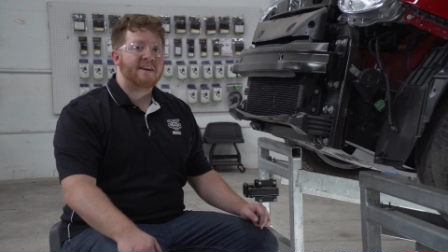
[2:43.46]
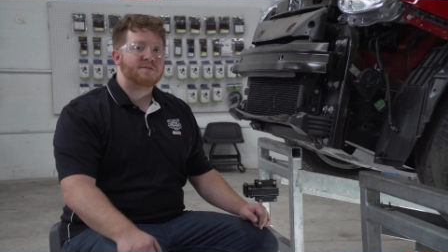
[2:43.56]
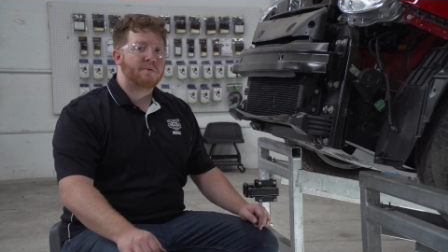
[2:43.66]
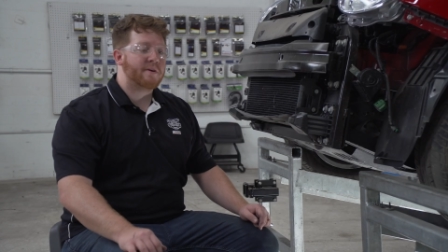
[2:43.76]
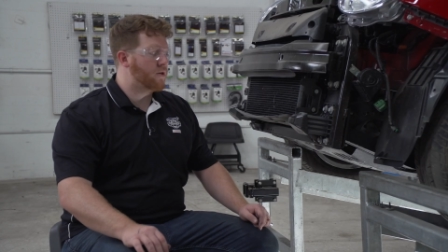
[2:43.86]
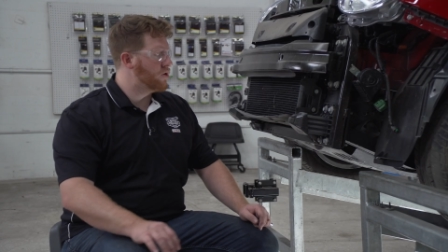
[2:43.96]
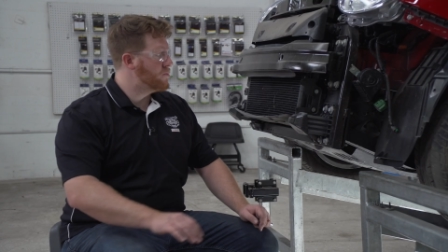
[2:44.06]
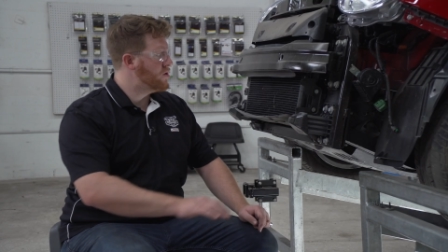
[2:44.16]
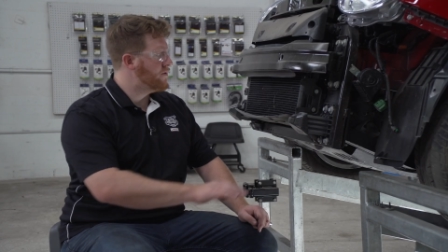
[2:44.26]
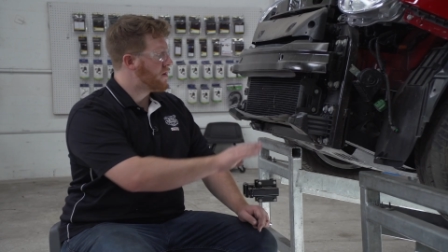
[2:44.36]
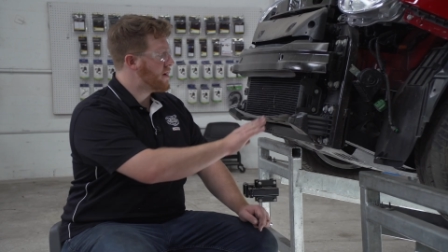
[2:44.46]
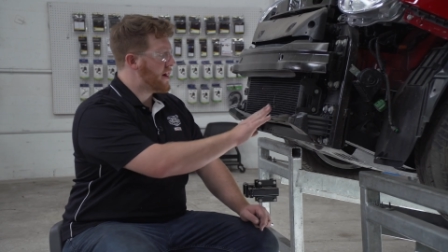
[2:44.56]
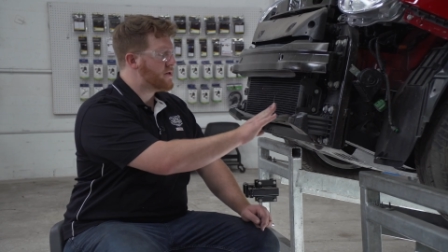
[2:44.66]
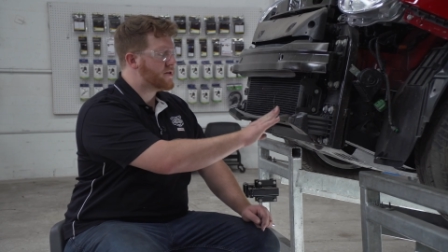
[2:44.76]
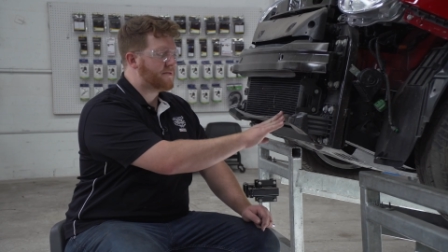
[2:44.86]
Next, we're going to remove our
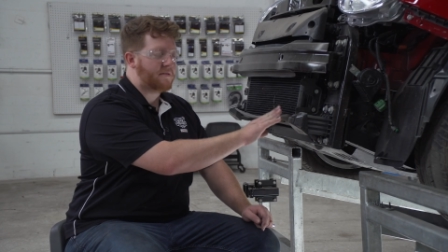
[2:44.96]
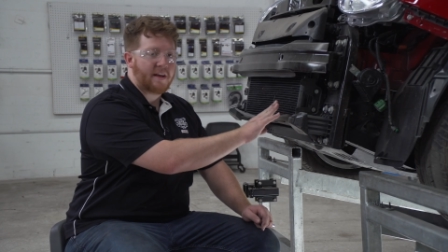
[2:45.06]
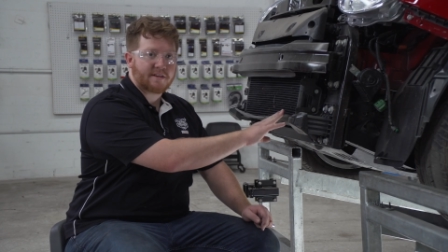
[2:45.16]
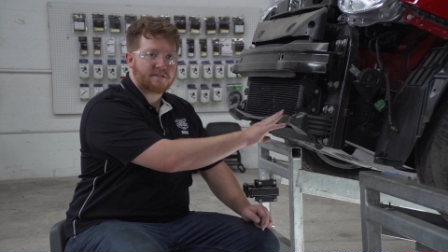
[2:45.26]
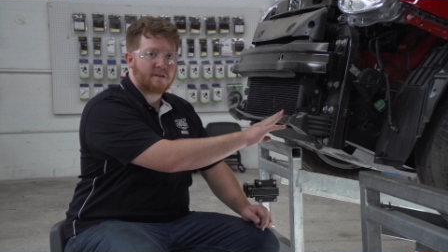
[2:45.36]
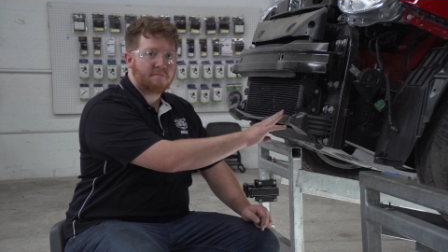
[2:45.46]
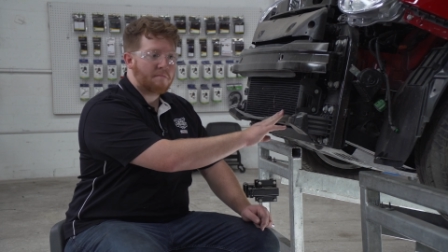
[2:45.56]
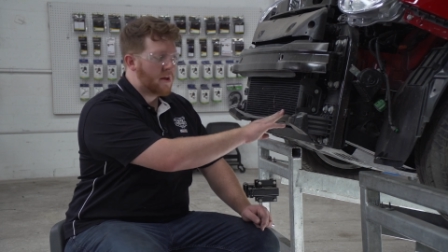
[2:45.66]
air deflector.